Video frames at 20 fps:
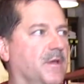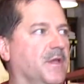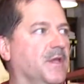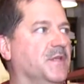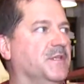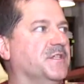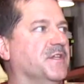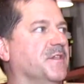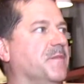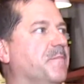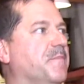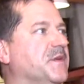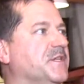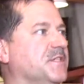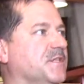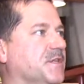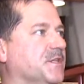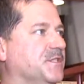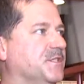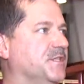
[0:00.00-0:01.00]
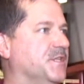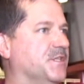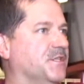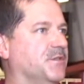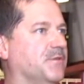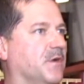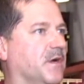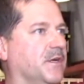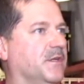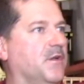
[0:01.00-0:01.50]
into the business
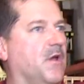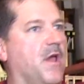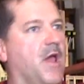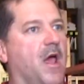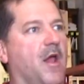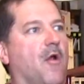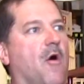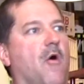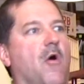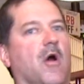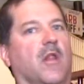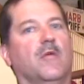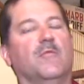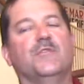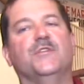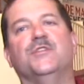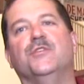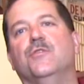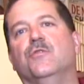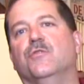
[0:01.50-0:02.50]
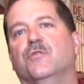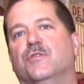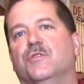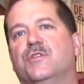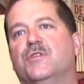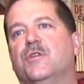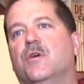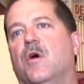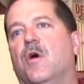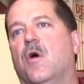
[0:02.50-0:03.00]
district, and all it was
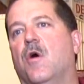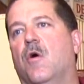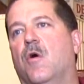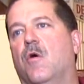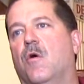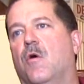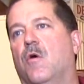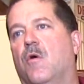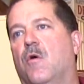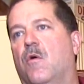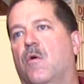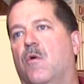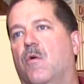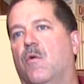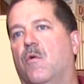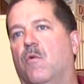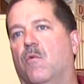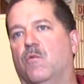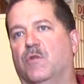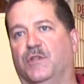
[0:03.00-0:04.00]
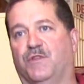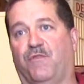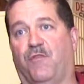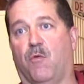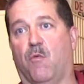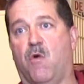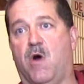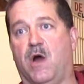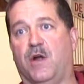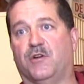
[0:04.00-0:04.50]
used was for
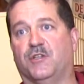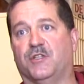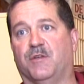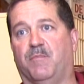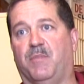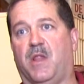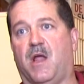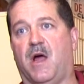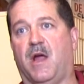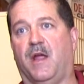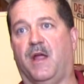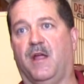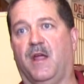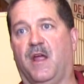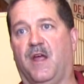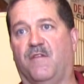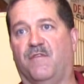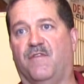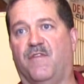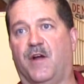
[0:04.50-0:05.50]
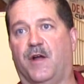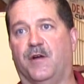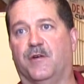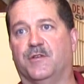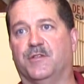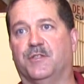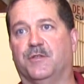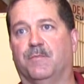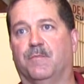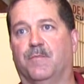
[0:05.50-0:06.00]
water supply at
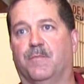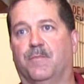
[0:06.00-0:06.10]
fires.